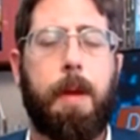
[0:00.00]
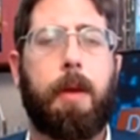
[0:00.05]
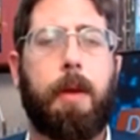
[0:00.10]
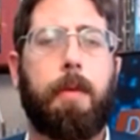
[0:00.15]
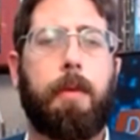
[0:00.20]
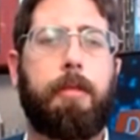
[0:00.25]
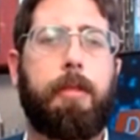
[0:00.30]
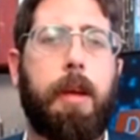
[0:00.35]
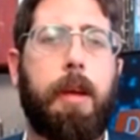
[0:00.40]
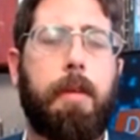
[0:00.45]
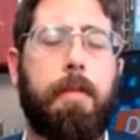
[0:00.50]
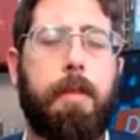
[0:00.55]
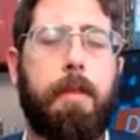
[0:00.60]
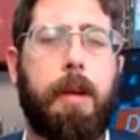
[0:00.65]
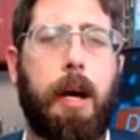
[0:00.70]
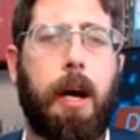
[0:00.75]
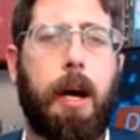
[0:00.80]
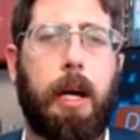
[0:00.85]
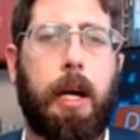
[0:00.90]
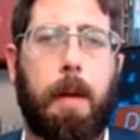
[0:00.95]
He had received
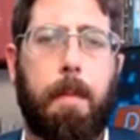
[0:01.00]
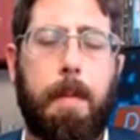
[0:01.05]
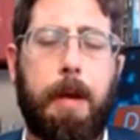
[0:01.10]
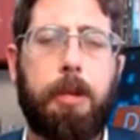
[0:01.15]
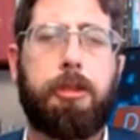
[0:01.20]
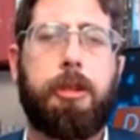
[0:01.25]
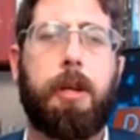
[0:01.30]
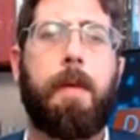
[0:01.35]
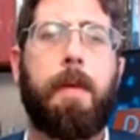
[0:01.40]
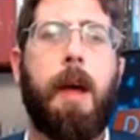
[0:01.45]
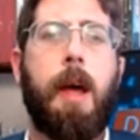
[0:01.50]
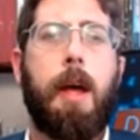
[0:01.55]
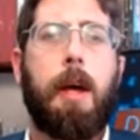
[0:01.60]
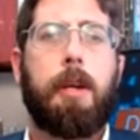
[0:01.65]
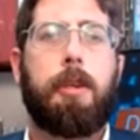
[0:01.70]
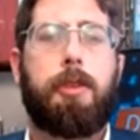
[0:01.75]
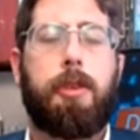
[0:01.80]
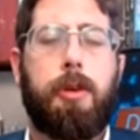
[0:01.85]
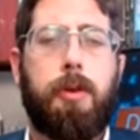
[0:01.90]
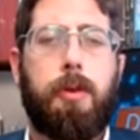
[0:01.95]
a commission
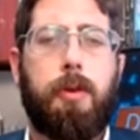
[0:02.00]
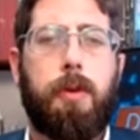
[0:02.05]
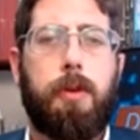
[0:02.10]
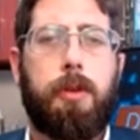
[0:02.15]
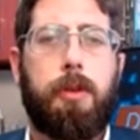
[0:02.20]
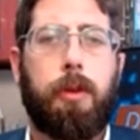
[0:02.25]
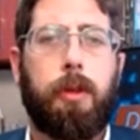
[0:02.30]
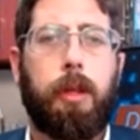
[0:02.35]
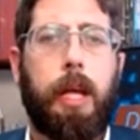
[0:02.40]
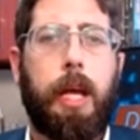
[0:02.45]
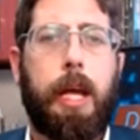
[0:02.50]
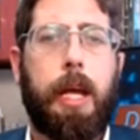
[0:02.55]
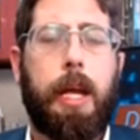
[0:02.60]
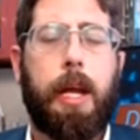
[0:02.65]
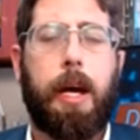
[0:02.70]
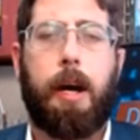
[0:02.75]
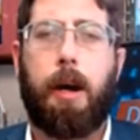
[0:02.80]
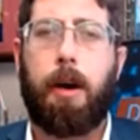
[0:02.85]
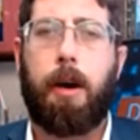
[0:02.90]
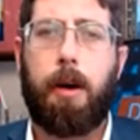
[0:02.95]
to lead
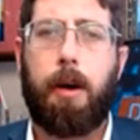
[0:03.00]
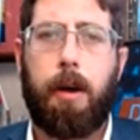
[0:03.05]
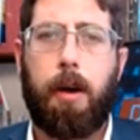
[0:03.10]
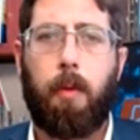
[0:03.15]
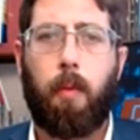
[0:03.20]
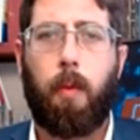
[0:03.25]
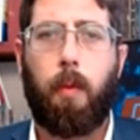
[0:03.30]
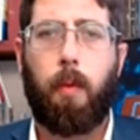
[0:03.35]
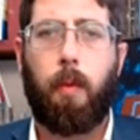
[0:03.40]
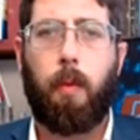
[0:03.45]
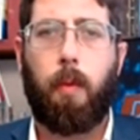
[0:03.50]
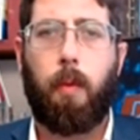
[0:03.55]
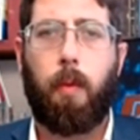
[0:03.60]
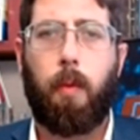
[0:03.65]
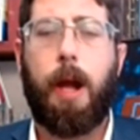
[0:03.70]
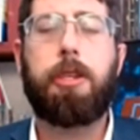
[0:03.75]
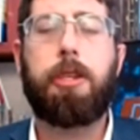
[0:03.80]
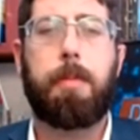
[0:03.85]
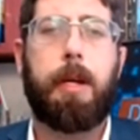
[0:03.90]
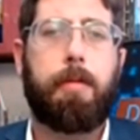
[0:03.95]
a
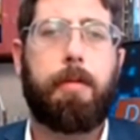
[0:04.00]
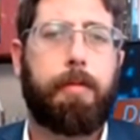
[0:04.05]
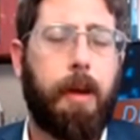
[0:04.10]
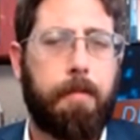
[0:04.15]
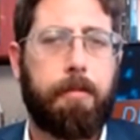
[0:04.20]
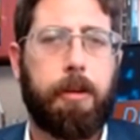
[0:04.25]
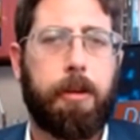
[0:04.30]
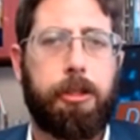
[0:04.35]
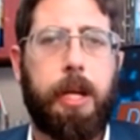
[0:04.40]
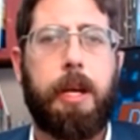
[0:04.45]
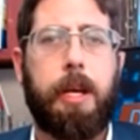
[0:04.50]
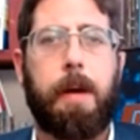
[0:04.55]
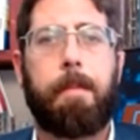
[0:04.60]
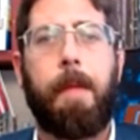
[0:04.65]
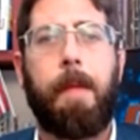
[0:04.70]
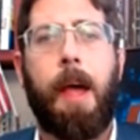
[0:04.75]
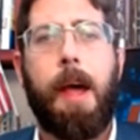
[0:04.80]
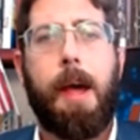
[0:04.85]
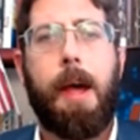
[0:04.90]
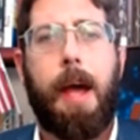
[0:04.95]
regiment from Virginia,
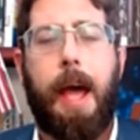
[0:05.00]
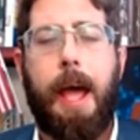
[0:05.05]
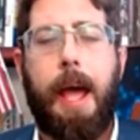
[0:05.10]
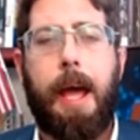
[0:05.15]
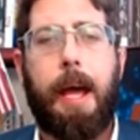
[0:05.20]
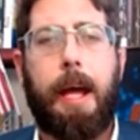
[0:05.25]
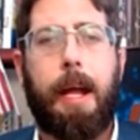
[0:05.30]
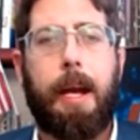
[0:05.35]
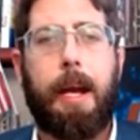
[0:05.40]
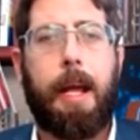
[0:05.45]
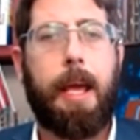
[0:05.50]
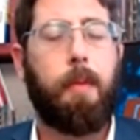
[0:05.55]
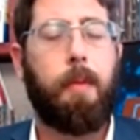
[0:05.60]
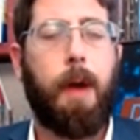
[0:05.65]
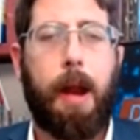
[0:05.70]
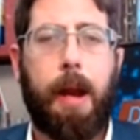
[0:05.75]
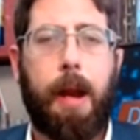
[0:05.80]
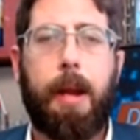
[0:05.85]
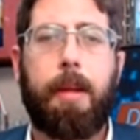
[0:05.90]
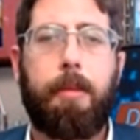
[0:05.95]
and he
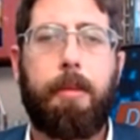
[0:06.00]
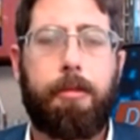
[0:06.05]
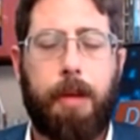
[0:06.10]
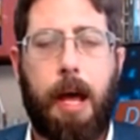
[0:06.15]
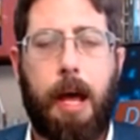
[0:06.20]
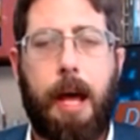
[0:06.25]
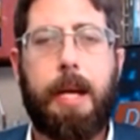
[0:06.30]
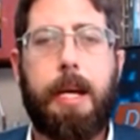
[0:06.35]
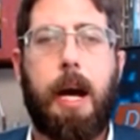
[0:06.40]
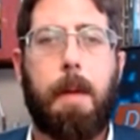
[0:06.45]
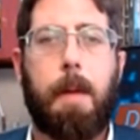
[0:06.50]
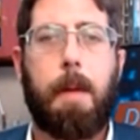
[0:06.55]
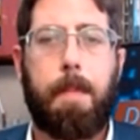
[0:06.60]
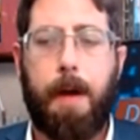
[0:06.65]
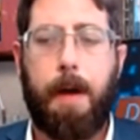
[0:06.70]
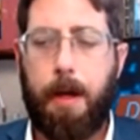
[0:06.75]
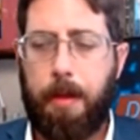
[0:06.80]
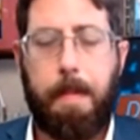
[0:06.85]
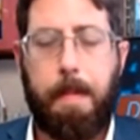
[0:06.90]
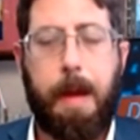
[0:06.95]
went and he signed up
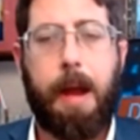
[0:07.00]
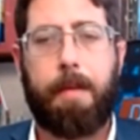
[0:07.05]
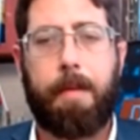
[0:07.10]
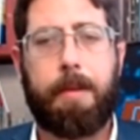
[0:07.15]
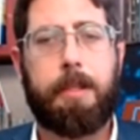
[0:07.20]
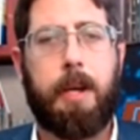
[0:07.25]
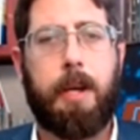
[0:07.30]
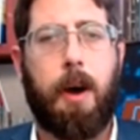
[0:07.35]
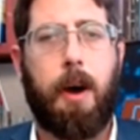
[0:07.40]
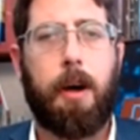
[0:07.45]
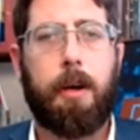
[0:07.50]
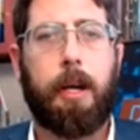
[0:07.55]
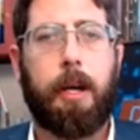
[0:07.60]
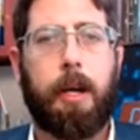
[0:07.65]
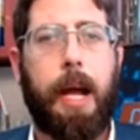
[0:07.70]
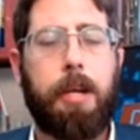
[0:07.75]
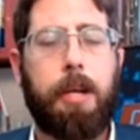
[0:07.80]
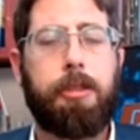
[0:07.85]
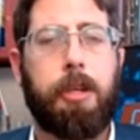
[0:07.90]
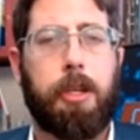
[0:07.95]
the men of his
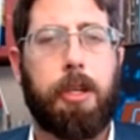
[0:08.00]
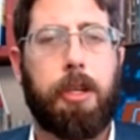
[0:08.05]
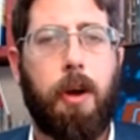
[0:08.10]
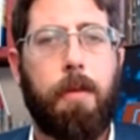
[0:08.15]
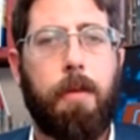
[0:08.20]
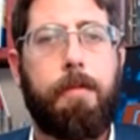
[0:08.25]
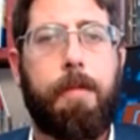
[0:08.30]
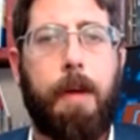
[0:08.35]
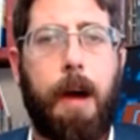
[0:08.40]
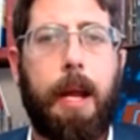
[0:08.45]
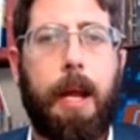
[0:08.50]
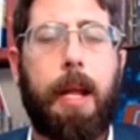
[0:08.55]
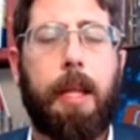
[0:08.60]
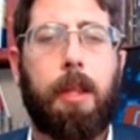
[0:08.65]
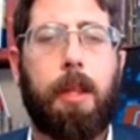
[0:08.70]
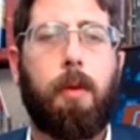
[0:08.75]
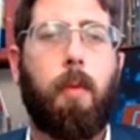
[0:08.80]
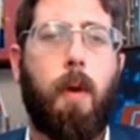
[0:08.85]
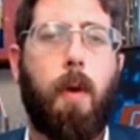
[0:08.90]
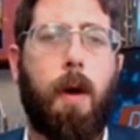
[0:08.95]
congregation to go fight
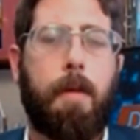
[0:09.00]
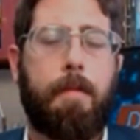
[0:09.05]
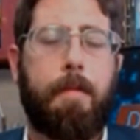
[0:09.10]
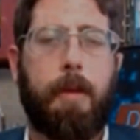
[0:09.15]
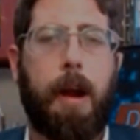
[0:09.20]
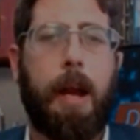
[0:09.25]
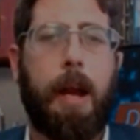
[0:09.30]
in the war for